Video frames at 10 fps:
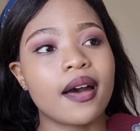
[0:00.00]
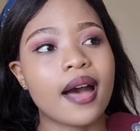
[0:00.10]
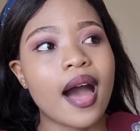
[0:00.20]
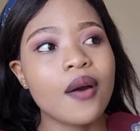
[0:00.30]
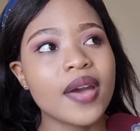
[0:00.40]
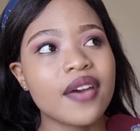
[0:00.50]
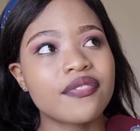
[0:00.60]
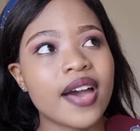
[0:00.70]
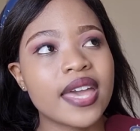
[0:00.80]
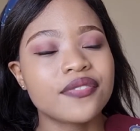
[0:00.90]

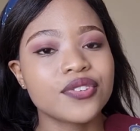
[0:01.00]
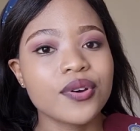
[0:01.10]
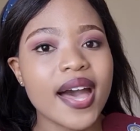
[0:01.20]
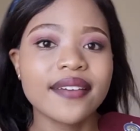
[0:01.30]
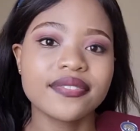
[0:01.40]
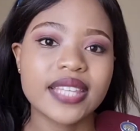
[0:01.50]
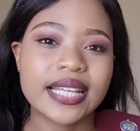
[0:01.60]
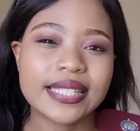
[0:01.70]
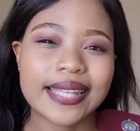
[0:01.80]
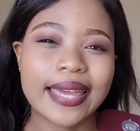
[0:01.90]
However, if you have
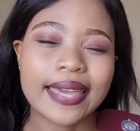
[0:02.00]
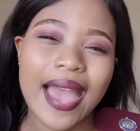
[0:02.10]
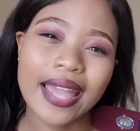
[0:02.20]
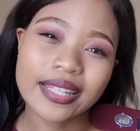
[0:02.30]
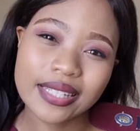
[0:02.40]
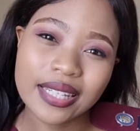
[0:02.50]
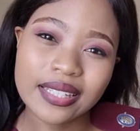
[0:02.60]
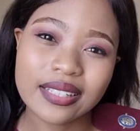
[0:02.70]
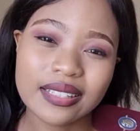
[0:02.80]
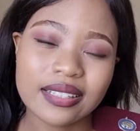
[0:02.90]
things like acne,
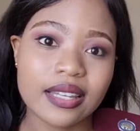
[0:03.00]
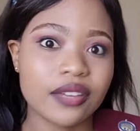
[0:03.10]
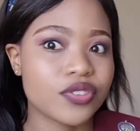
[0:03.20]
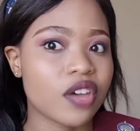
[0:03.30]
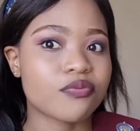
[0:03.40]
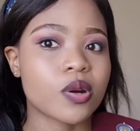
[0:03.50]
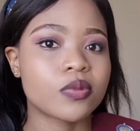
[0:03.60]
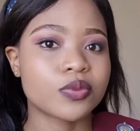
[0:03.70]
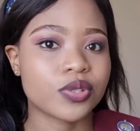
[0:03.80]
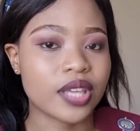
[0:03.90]
if you have
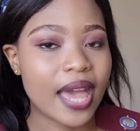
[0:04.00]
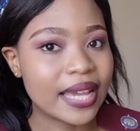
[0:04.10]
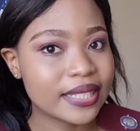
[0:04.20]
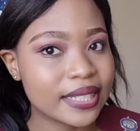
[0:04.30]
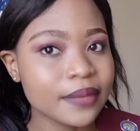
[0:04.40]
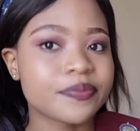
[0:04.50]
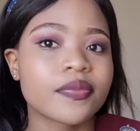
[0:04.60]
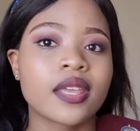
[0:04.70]
problems with your acne,